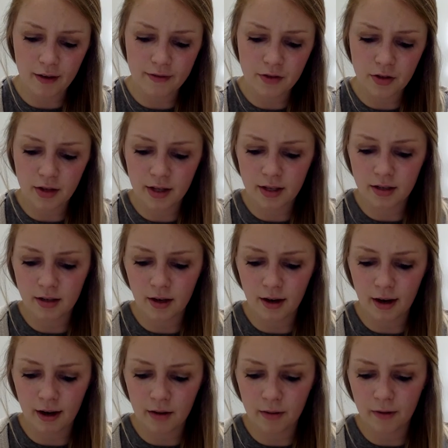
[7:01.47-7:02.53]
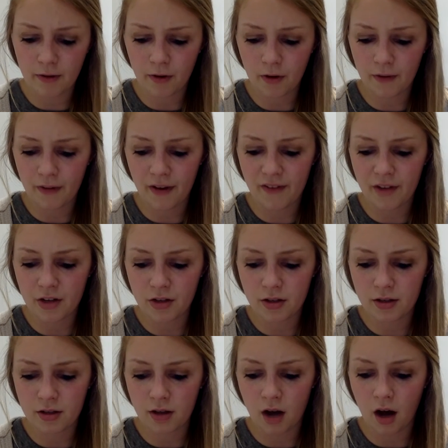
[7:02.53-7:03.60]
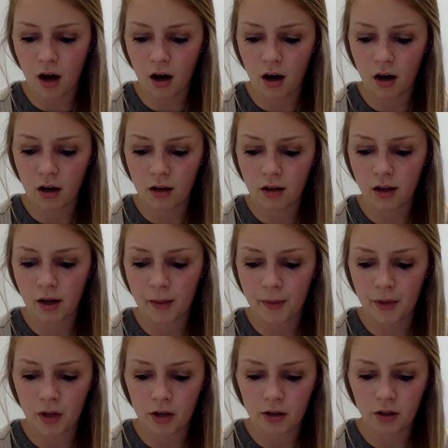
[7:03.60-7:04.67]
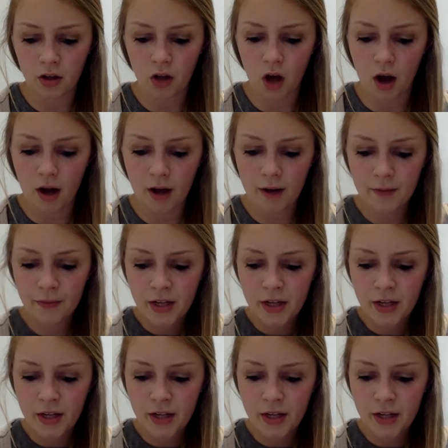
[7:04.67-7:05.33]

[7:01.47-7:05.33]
off so they stuck out about 4 or 5 inches all up along the log.